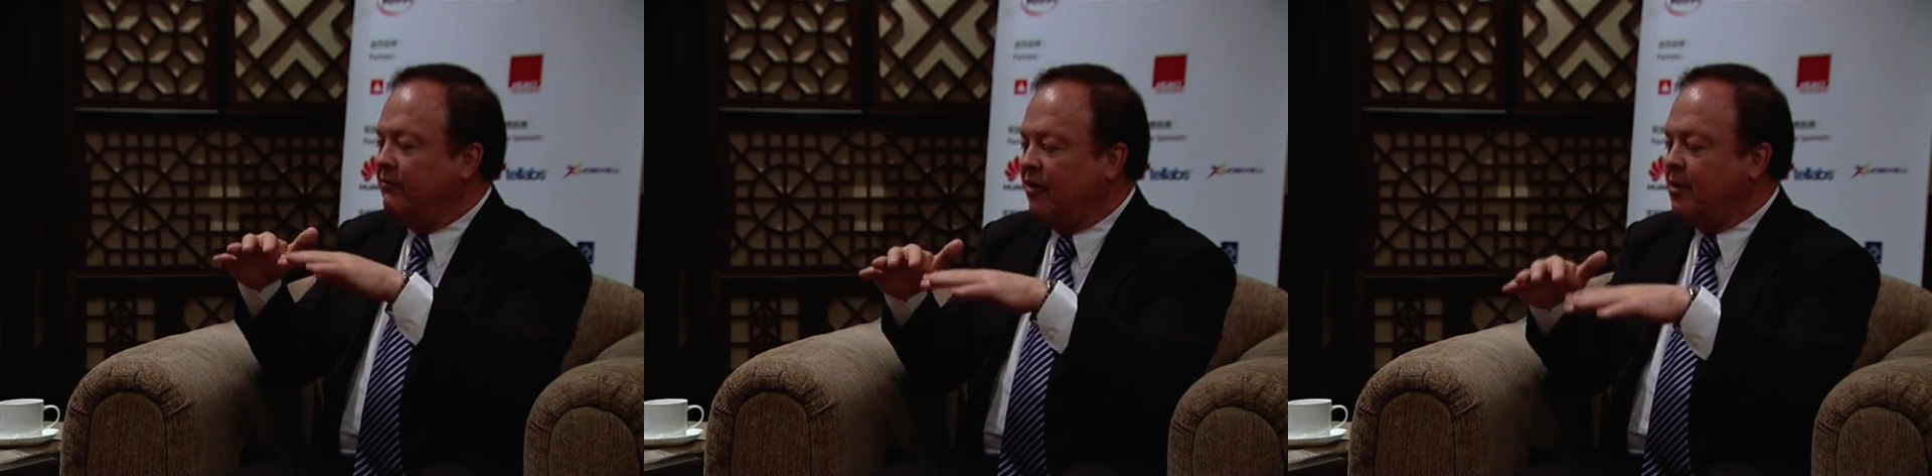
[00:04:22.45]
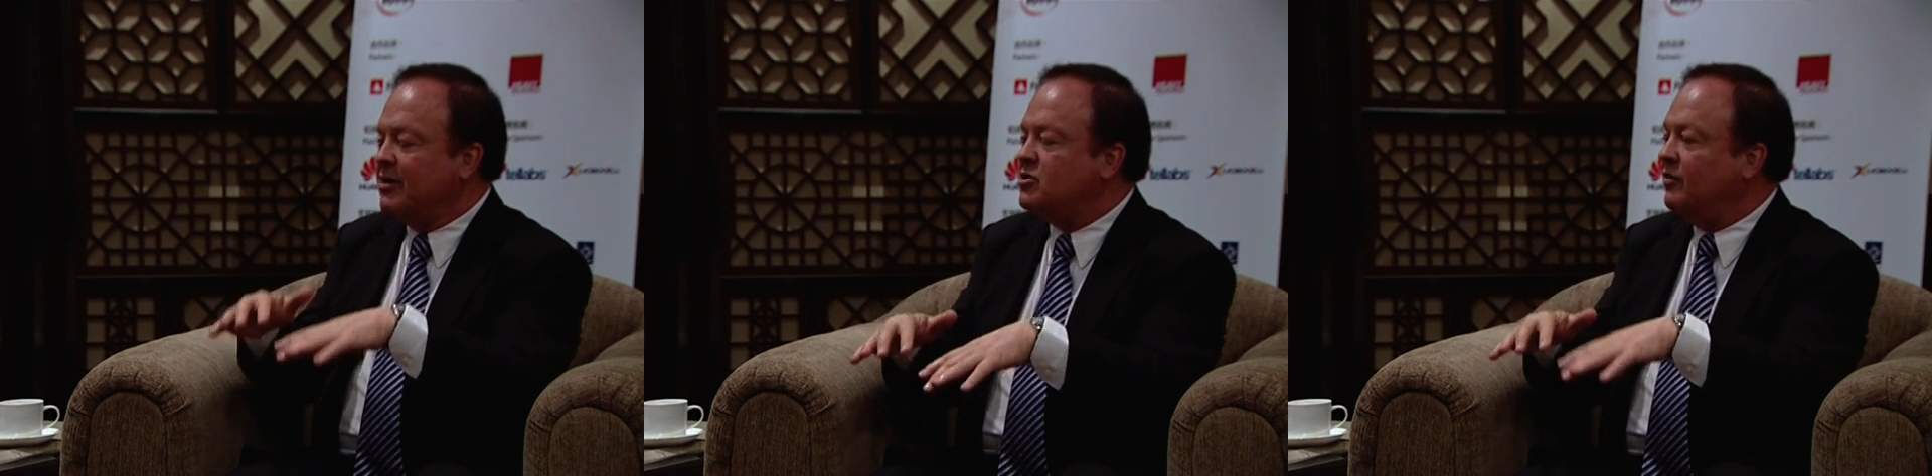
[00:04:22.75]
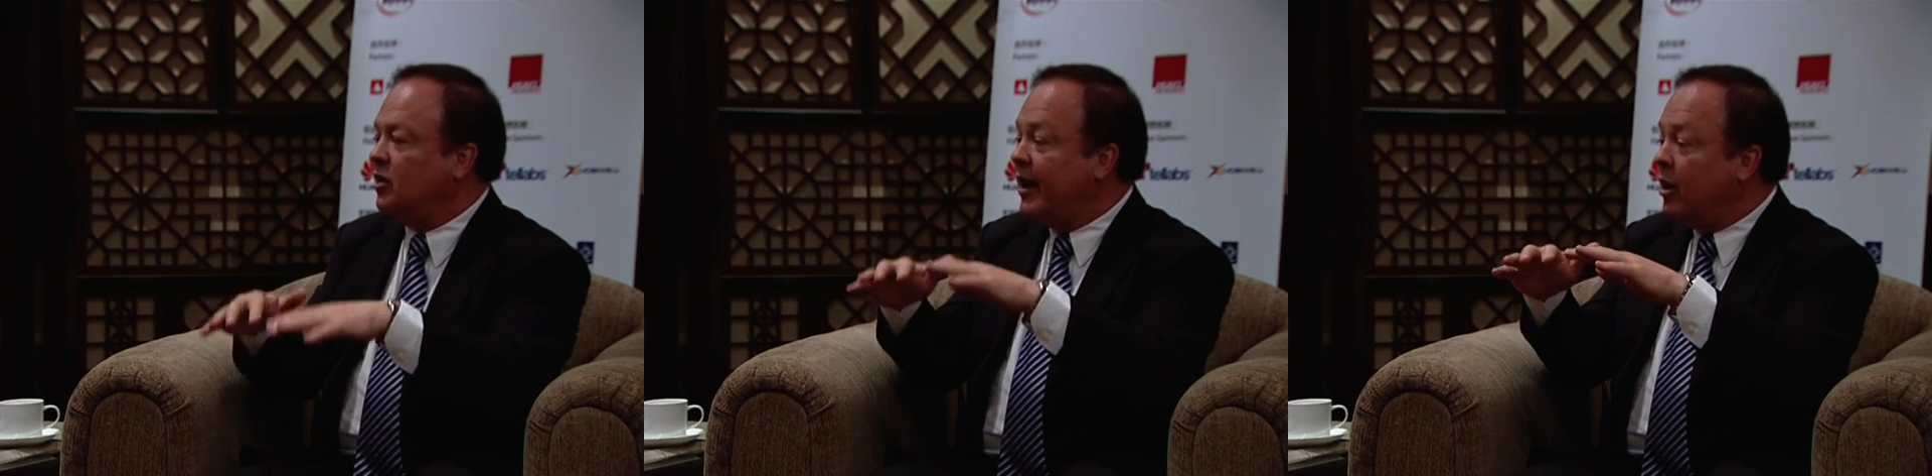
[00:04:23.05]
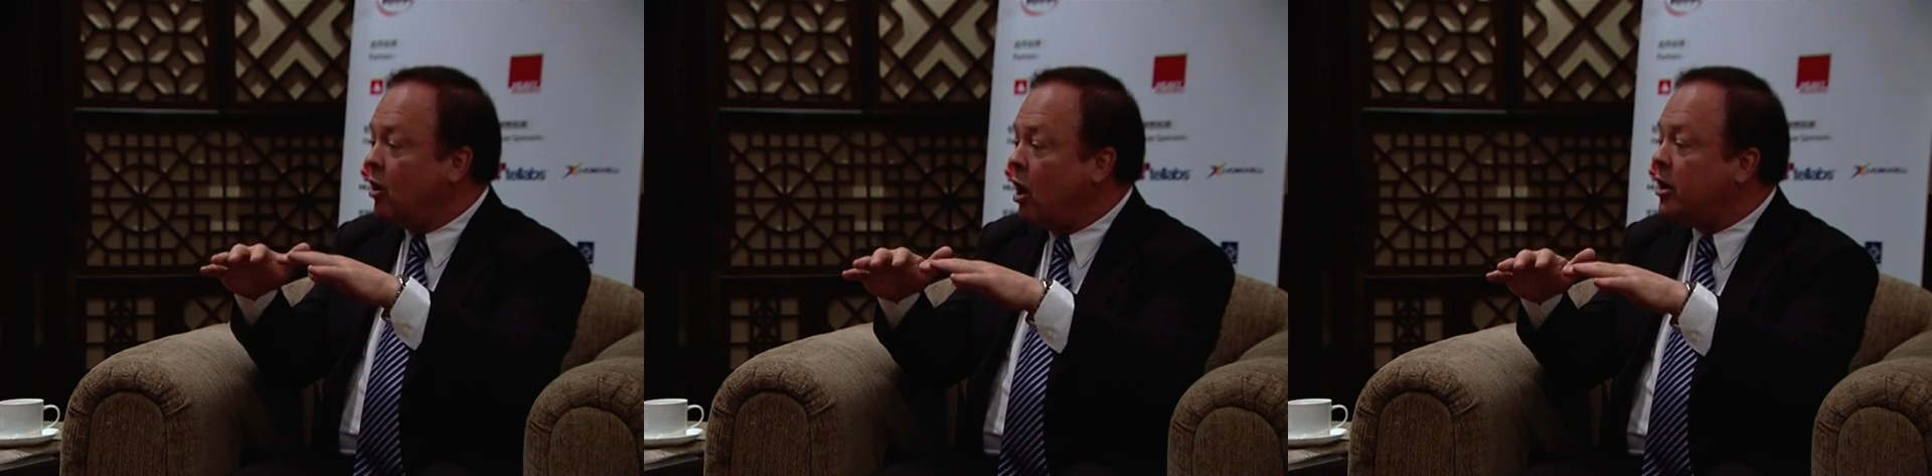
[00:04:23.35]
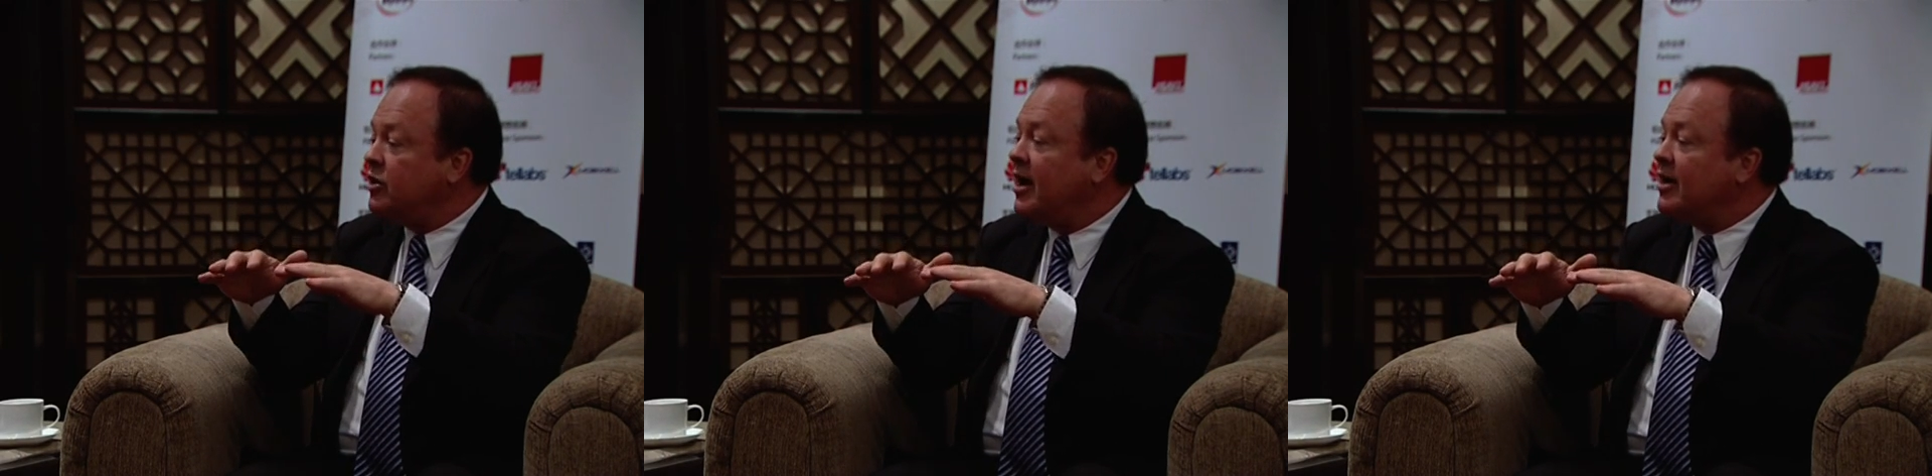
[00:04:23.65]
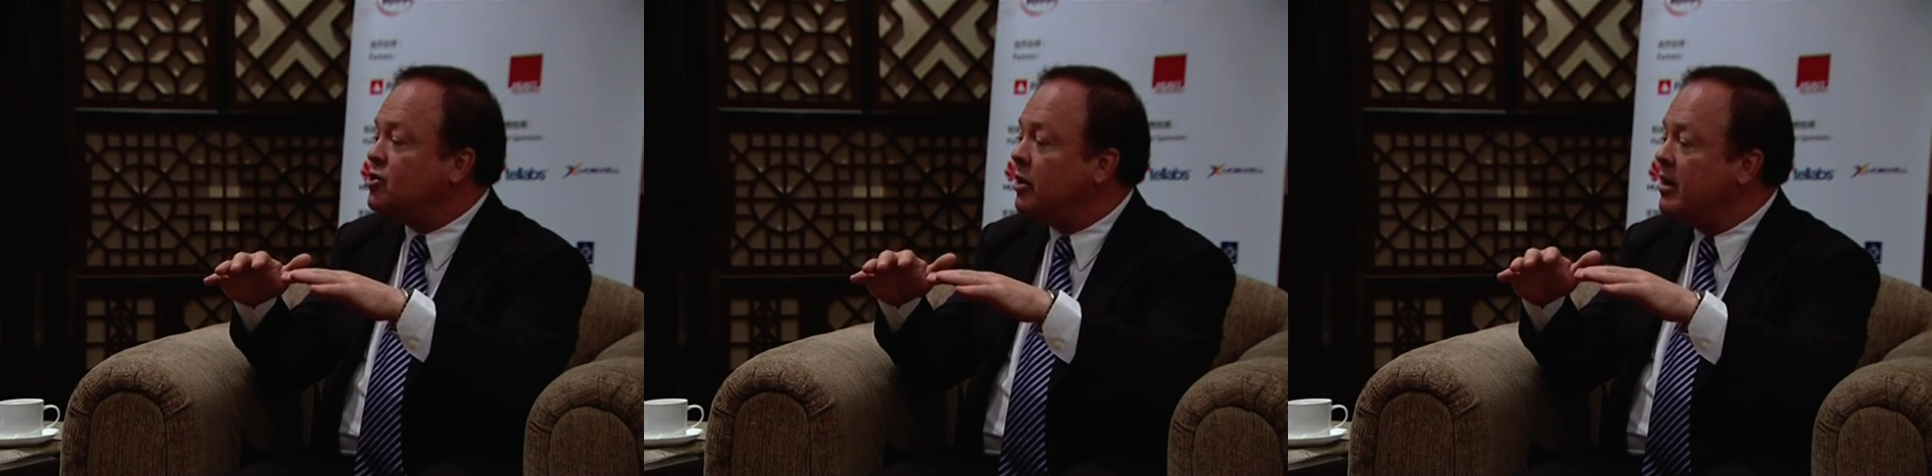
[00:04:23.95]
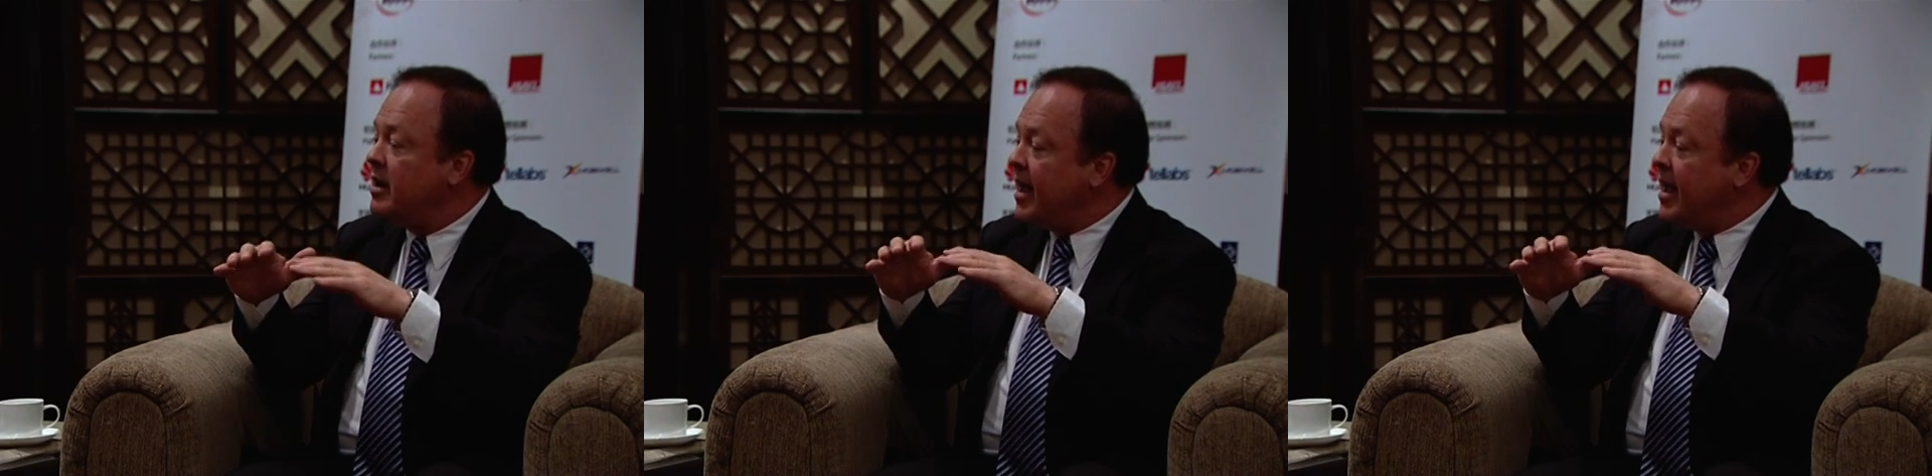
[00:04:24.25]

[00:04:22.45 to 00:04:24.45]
very much of a layered architecture.